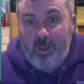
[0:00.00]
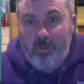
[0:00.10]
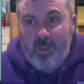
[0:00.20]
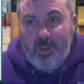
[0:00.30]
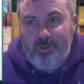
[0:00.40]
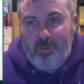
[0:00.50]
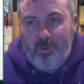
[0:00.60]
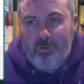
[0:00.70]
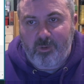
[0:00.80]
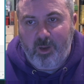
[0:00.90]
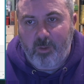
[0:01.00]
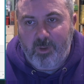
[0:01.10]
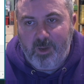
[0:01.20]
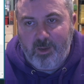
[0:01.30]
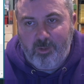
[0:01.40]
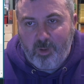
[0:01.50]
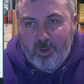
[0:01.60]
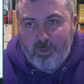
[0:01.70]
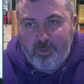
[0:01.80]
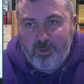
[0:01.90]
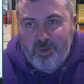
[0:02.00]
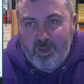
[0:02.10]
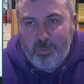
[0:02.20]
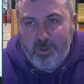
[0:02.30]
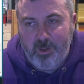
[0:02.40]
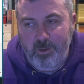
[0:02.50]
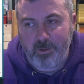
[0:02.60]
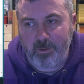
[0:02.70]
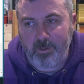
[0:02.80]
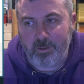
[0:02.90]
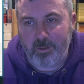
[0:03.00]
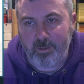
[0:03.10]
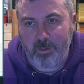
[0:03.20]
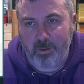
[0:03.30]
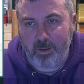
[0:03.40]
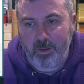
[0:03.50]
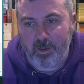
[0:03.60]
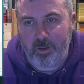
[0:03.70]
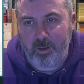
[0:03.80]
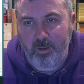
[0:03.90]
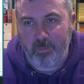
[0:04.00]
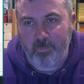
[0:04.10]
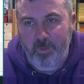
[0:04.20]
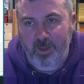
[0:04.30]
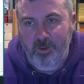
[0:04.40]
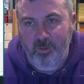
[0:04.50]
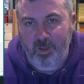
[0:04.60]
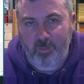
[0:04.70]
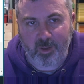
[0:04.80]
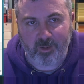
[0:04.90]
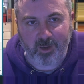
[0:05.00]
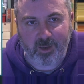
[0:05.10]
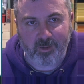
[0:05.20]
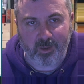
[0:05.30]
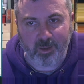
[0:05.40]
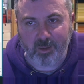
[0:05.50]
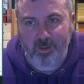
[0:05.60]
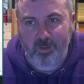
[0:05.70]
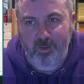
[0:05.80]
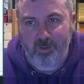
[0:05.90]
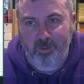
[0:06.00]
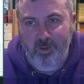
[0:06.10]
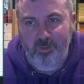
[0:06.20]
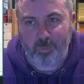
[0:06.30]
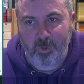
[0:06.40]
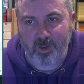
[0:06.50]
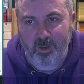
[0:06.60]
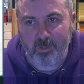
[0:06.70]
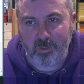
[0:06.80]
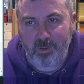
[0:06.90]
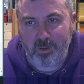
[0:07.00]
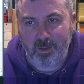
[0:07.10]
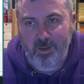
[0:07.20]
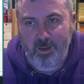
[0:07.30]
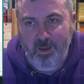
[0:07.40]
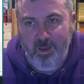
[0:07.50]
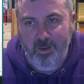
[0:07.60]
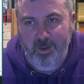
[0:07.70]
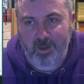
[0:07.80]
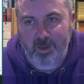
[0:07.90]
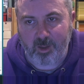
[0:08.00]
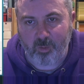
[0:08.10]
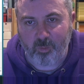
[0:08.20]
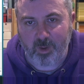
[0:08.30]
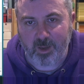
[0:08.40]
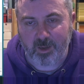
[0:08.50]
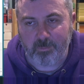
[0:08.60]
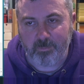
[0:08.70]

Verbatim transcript: Next I'm going to load the data in off the chip. Um, I do that by selecting device menu and then click on read